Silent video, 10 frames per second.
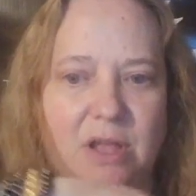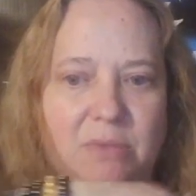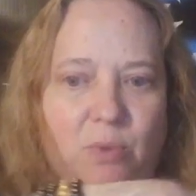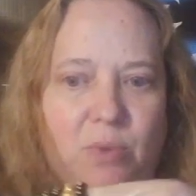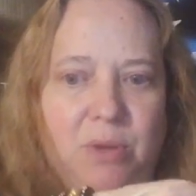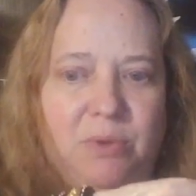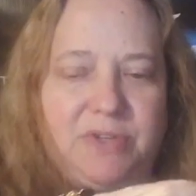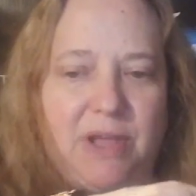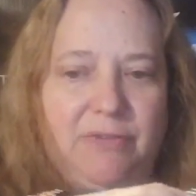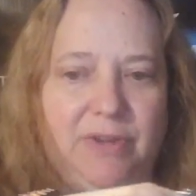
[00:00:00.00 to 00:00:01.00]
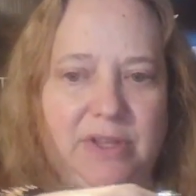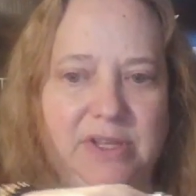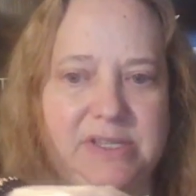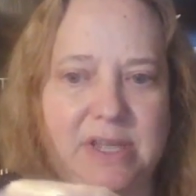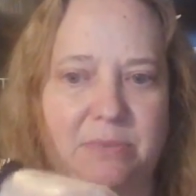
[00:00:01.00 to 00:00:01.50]
but we will definitely
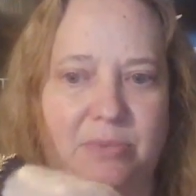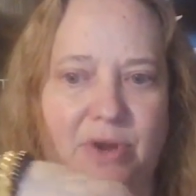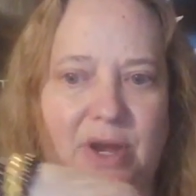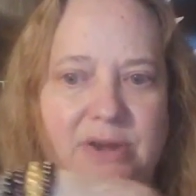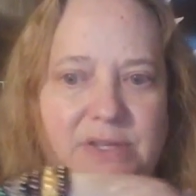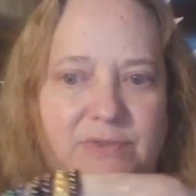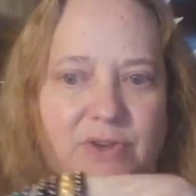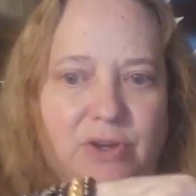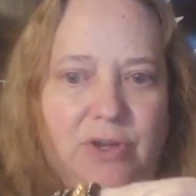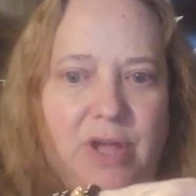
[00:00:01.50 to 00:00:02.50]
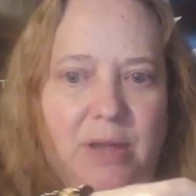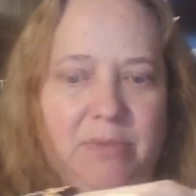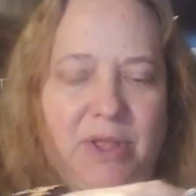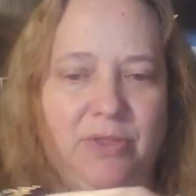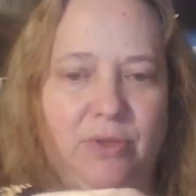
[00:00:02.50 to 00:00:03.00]
send prayers for your
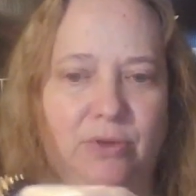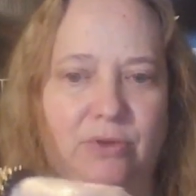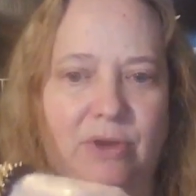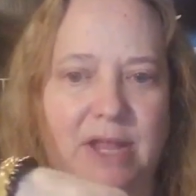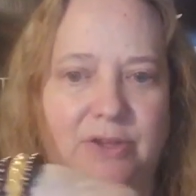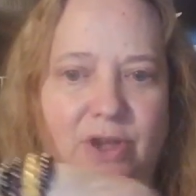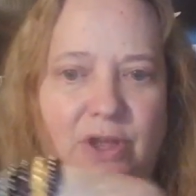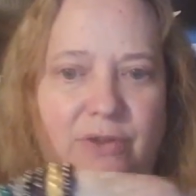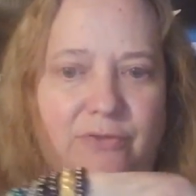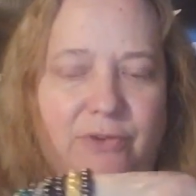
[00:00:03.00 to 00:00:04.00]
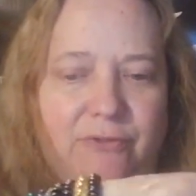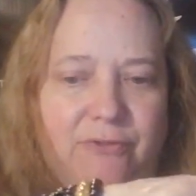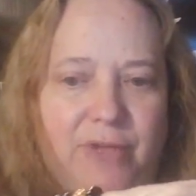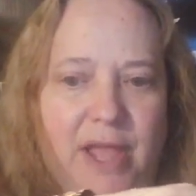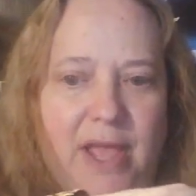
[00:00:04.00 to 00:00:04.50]
nine-month-old granddaughter for
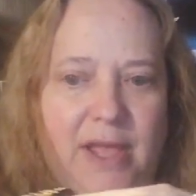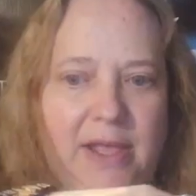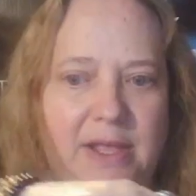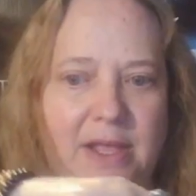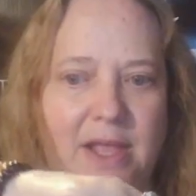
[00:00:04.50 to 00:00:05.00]
Faye.